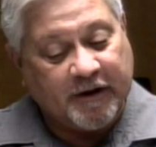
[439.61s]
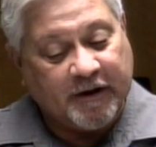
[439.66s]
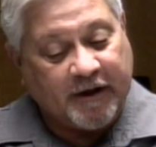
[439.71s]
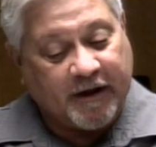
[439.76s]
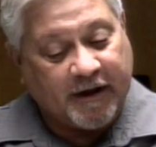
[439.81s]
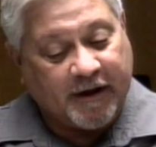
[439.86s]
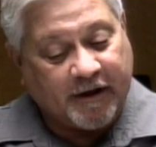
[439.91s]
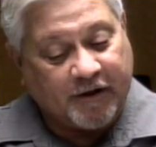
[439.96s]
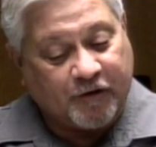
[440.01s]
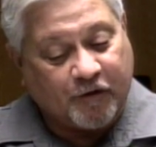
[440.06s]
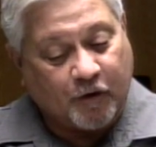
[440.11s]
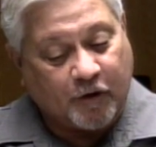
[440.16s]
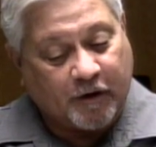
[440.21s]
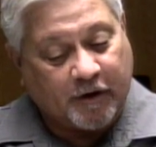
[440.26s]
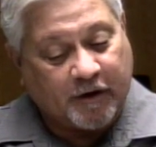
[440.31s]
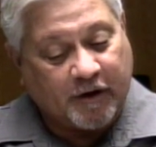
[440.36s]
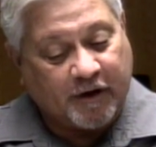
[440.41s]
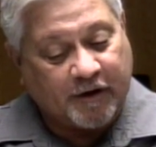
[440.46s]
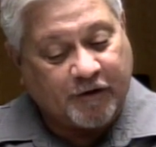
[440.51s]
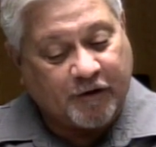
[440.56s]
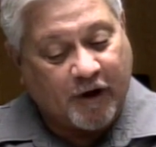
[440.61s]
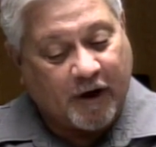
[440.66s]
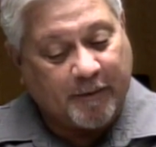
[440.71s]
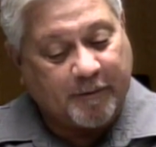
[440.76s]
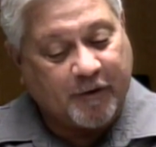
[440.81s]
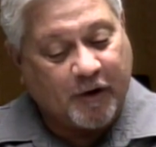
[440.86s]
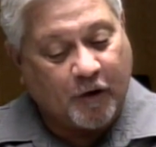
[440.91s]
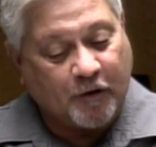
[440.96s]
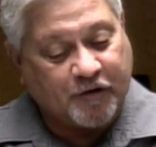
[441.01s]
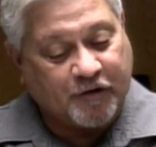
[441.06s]
And it took Tom
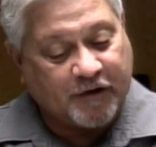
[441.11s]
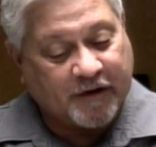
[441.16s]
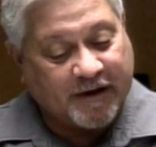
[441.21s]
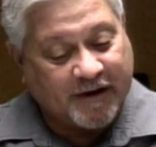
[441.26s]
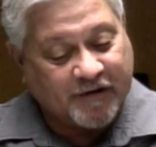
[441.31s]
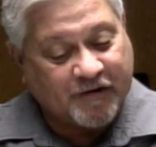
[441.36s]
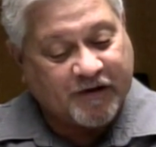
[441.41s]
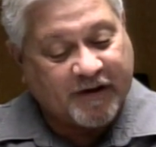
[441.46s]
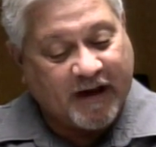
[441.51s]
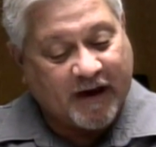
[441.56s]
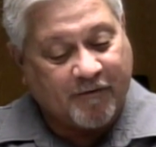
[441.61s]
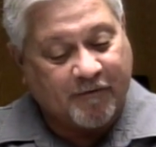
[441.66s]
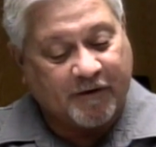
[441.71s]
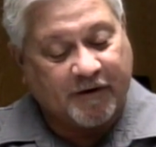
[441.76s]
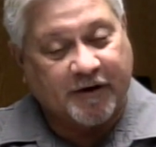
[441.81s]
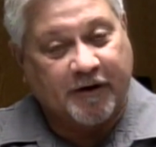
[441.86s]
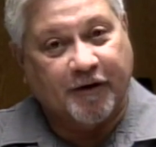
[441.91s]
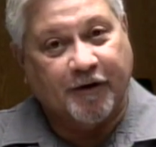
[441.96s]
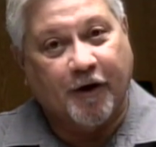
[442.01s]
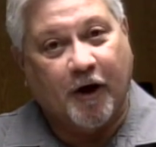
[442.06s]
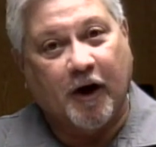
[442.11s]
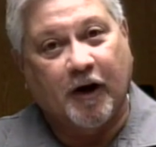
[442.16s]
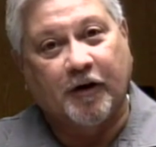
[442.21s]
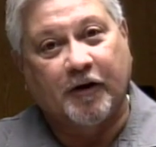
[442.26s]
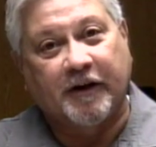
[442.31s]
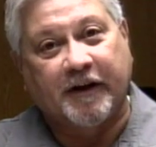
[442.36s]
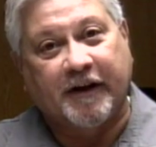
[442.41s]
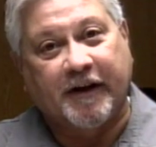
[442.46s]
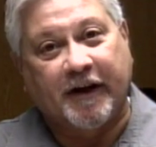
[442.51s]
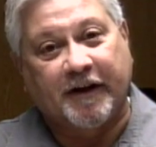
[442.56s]
Coates and his staff a little
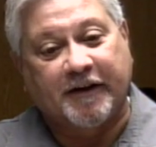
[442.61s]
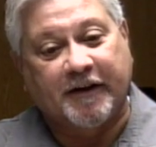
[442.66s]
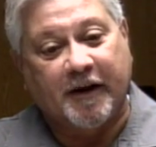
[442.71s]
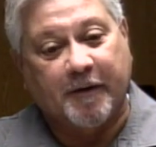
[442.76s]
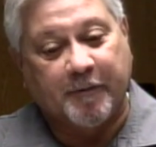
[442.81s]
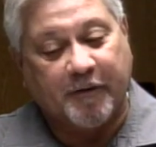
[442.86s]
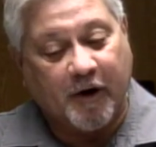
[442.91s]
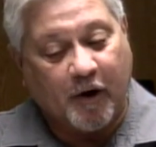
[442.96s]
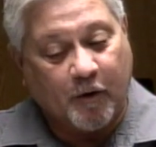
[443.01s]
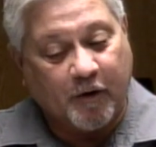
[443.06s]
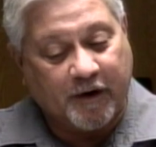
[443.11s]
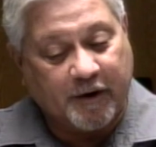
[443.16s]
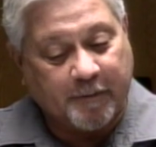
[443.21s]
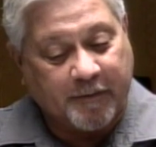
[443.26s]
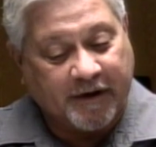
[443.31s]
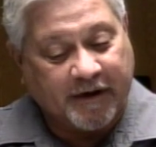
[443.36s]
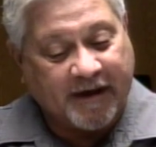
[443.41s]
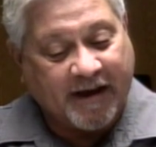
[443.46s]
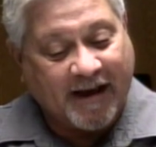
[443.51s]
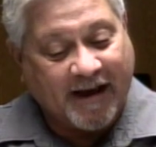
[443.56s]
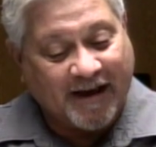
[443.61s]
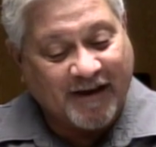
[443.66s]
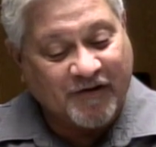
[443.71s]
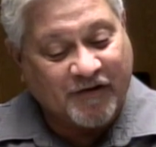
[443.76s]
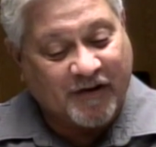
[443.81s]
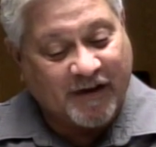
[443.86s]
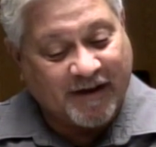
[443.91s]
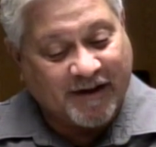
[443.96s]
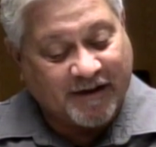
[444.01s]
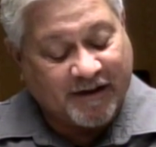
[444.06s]
longer to get them going, but as
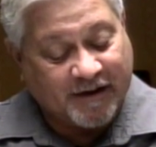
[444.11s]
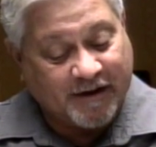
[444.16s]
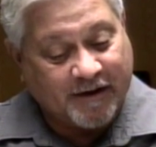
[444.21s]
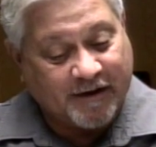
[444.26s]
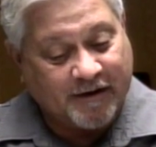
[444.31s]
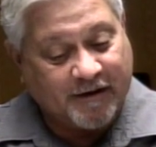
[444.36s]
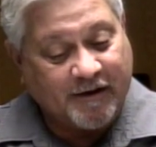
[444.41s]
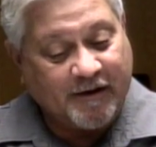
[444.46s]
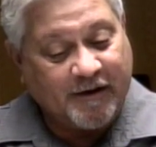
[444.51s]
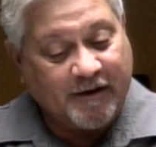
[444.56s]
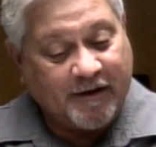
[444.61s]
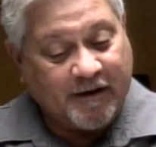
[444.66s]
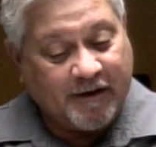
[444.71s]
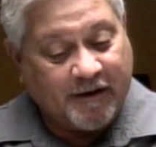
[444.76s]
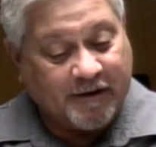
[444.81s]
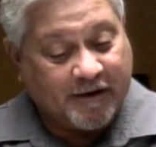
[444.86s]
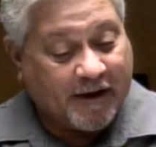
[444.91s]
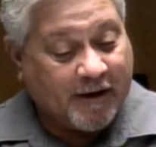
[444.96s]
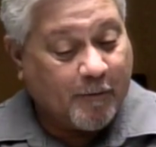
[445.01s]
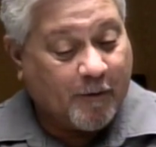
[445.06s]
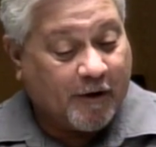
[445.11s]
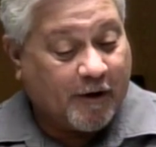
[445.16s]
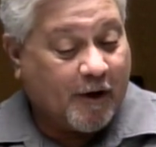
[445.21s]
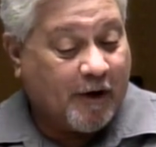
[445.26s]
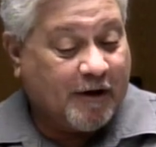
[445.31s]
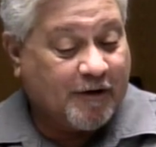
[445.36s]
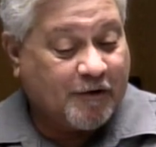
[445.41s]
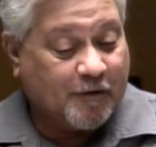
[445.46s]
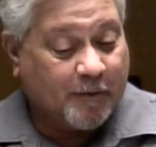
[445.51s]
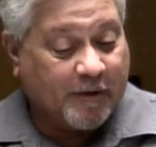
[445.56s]
they did, they went
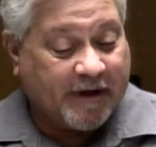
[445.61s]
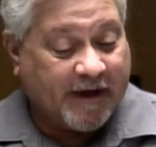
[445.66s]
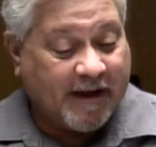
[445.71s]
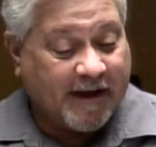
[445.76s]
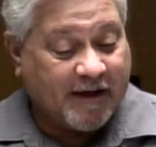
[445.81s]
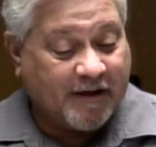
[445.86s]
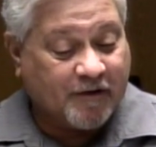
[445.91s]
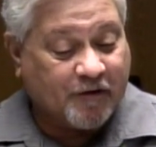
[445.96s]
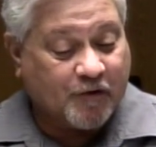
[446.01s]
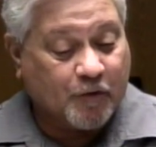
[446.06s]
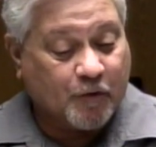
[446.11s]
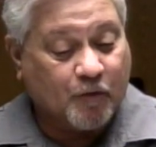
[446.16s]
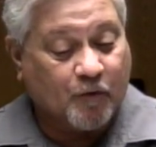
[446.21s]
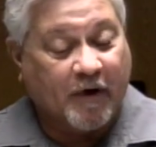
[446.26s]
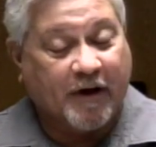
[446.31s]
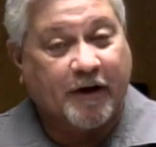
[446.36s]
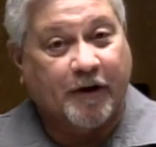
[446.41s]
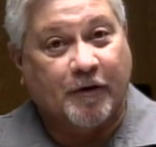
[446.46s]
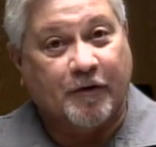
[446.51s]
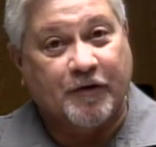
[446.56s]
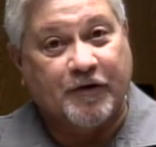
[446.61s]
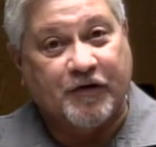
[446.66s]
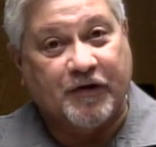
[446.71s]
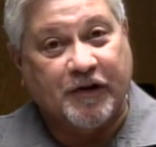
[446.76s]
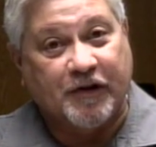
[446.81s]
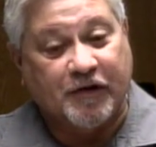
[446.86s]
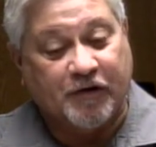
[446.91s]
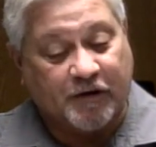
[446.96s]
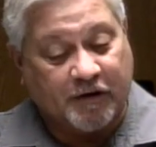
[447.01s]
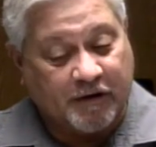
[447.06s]
on to an 8-2 regular
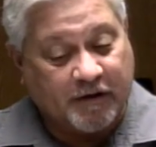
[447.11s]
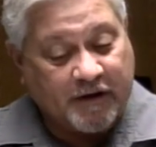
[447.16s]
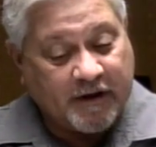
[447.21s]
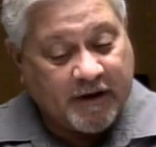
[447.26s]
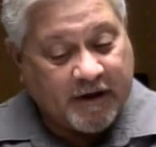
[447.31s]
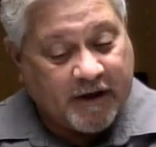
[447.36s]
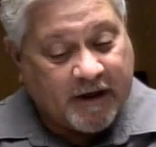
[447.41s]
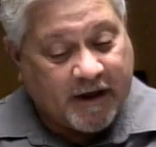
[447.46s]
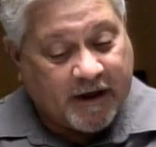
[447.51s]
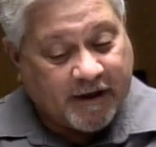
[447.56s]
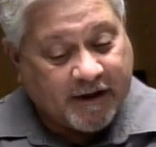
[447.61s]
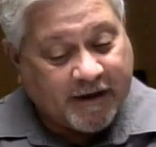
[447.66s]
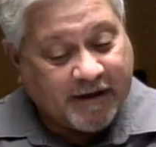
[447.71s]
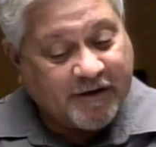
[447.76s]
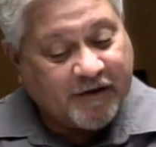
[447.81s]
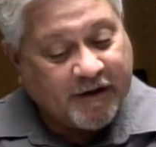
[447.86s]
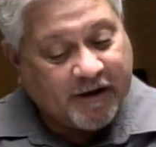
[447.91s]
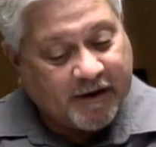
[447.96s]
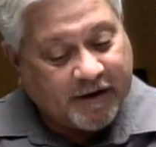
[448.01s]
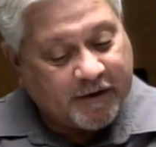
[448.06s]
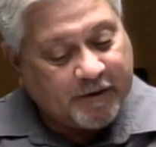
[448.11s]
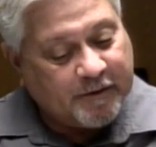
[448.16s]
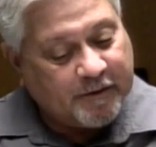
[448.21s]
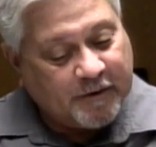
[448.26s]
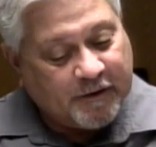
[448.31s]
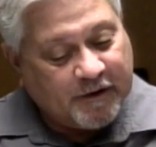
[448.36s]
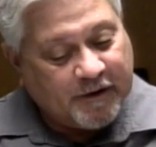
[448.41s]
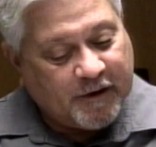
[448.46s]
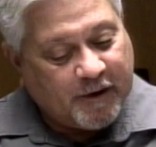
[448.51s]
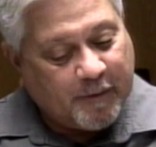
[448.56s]
season. And they did it
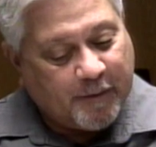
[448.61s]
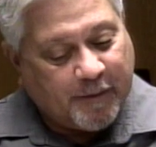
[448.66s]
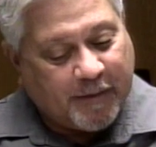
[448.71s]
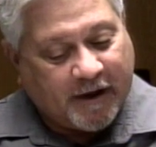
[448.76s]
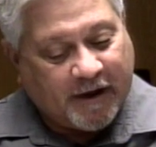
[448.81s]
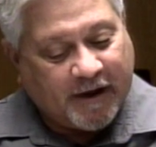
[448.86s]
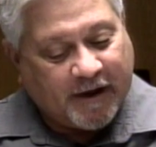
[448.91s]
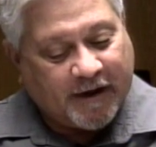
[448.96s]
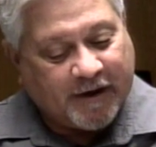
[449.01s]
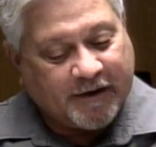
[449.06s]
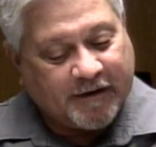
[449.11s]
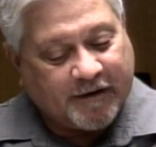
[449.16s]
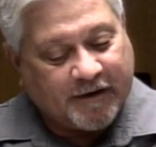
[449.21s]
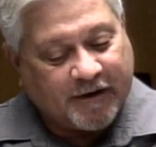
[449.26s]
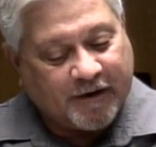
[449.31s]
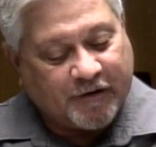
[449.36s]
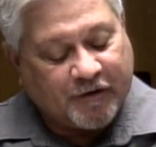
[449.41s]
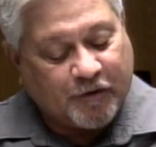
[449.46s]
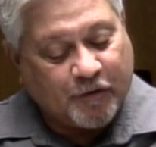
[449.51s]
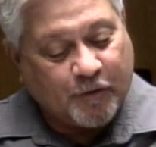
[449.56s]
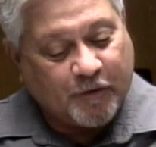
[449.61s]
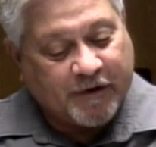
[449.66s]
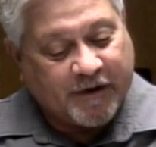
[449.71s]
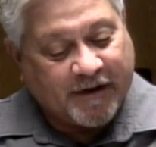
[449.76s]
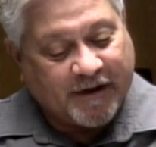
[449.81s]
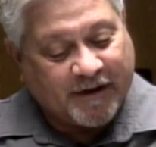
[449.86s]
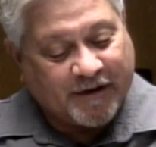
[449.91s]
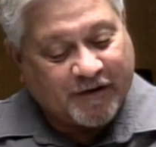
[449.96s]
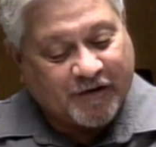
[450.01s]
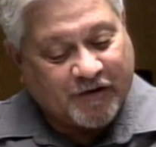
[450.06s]
behind 2
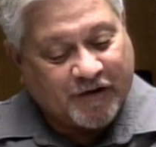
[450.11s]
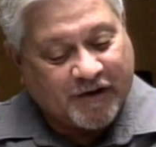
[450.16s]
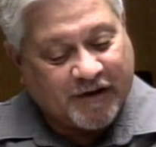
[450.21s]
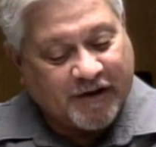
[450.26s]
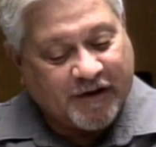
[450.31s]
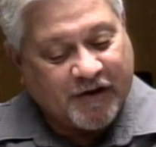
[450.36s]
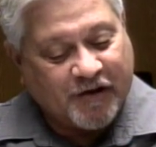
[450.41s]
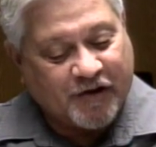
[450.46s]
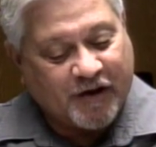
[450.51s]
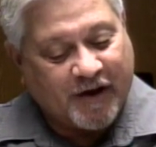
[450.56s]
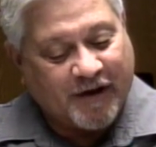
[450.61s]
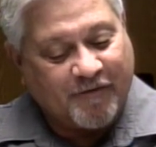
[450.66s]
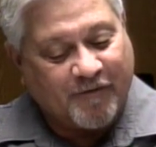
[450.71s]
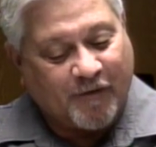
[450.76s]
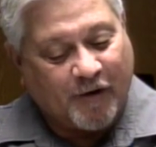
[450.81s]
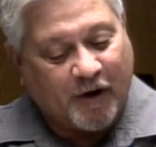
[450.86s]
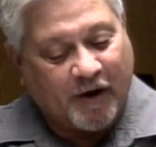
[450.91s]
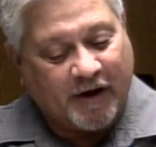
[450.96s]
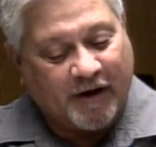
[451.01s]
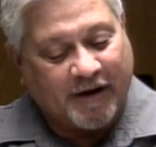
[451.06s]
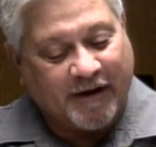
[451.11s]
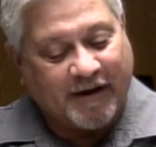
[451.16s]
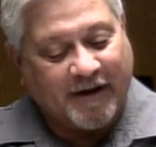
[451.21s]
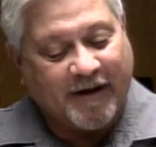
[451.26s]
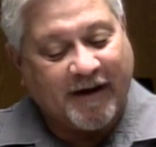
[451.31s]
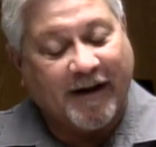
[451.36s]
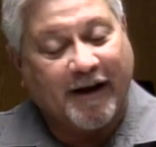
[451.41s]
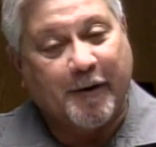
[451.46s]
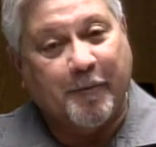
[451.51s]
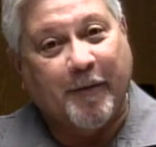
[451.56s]
kids, E.J. Vaughn and
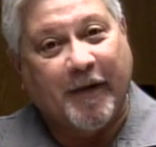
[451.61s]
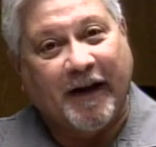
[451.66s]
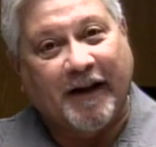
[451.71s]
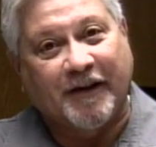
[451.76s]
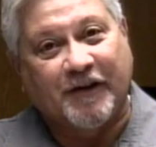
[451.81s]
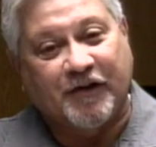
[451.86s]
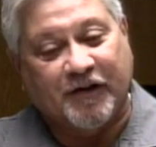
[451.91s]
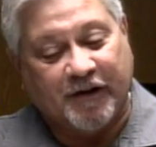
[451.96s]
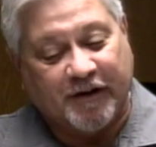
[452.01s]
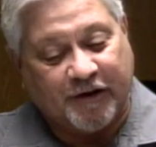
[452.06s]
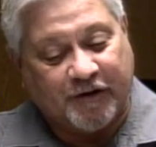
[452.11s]
Nick Benson.